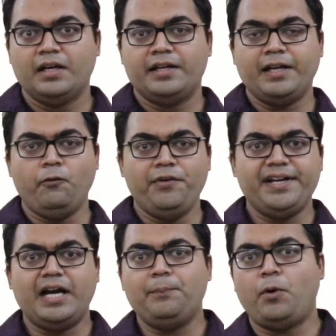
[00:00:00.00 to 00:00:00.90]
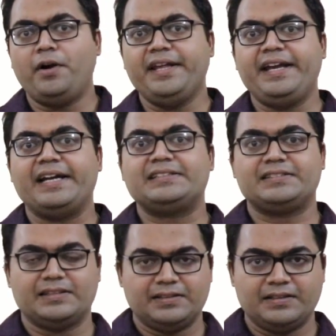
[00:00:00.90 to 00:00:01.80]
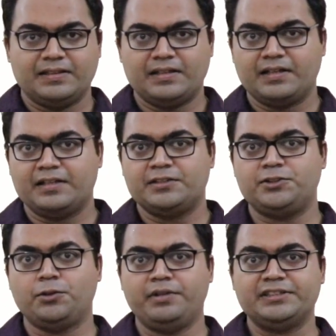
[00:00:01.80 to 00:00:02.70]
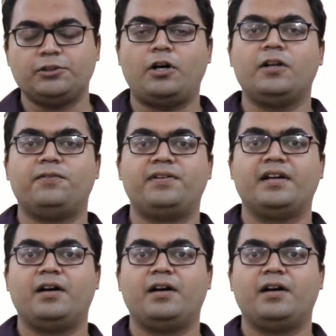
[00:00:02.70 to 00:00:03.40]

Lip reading: Now, when our body gets to resolve